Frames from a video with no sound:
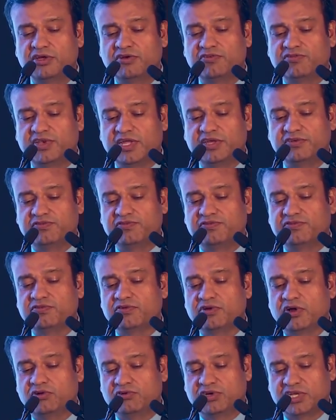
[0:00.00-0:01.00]
life
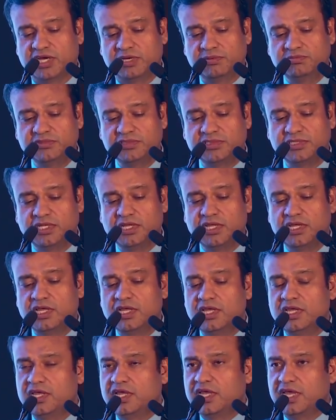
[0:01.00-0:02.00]
outcomes.
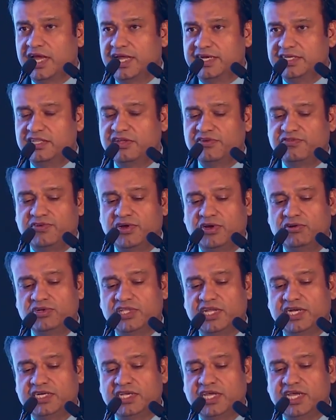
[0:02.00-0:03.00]
And they found
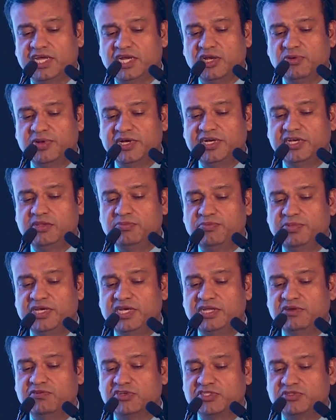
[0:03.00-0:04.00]
that incremental
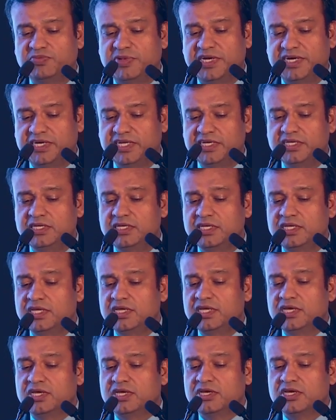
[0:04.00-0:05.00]
PD was better
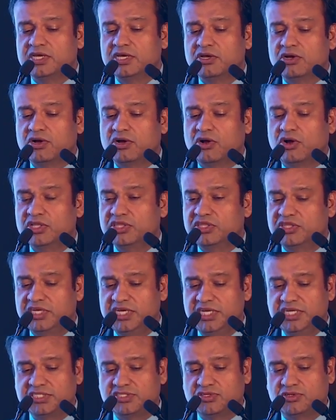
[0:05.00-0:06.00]
on
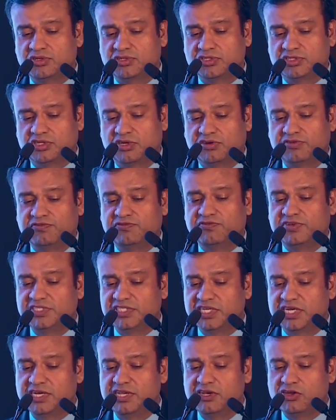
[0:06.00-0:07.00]
3 scores of
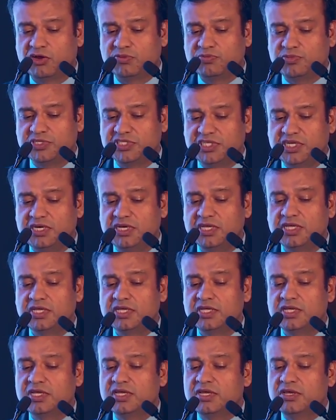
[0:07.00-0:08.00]
physical composite,
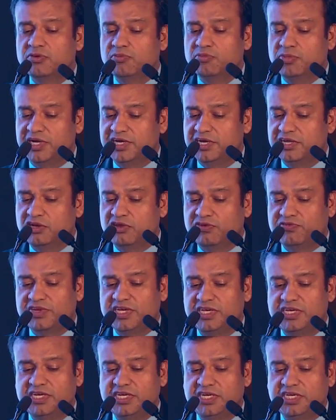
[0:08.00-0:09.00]
burden of
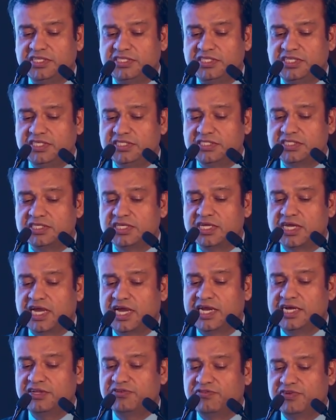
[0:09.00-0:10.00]
kidney disease,
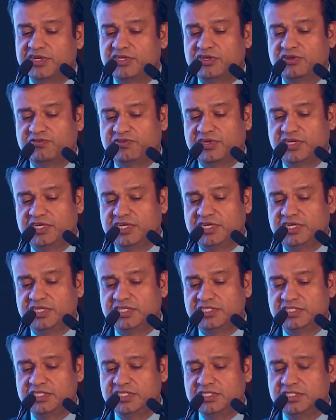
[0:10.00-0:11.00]
and effect of kidney
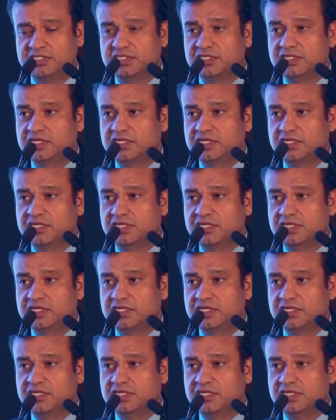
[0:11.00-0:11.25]
disease,